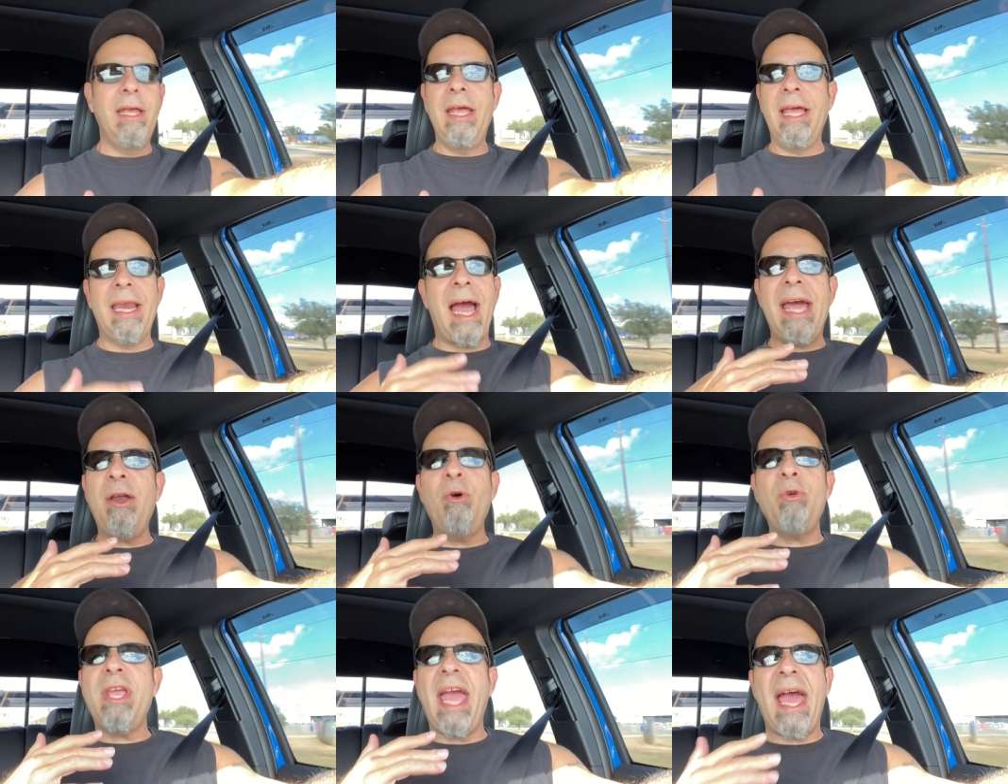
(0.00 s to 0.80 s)
And I
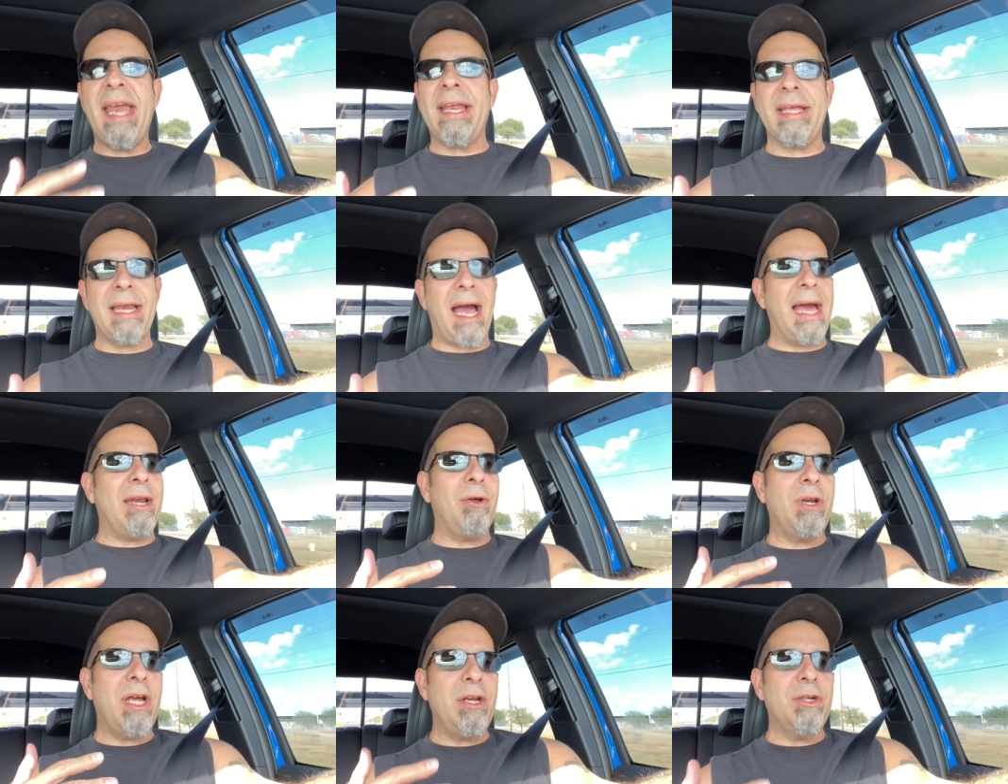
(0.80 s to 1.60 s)
don't get it. I
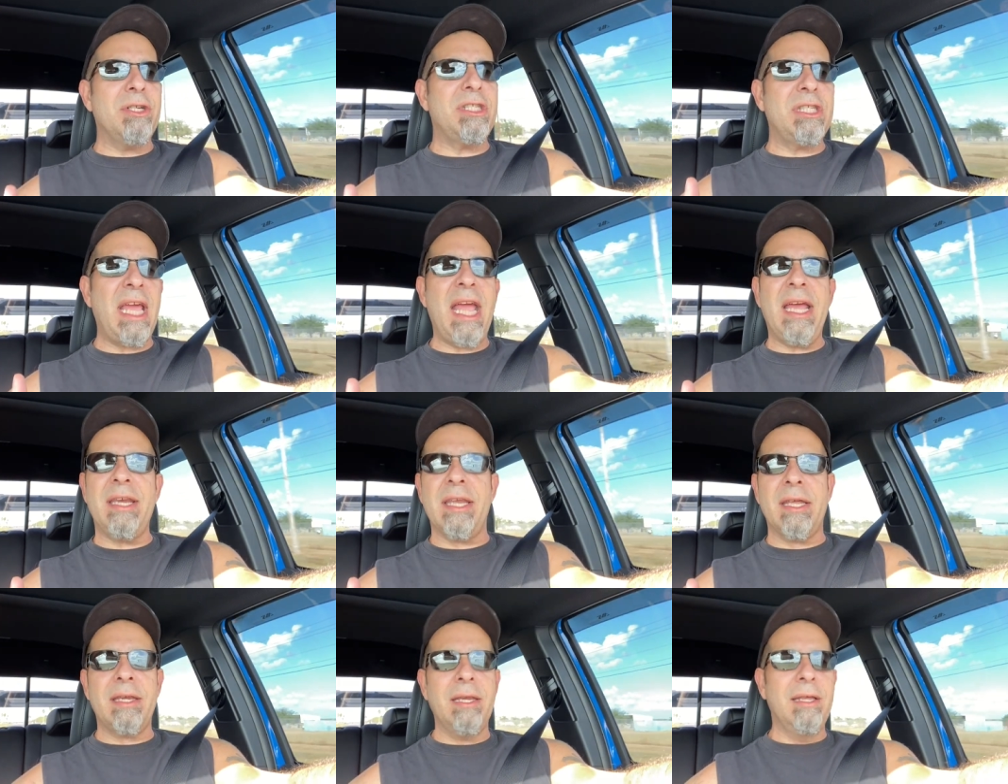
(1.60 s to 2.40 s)
don't understand it.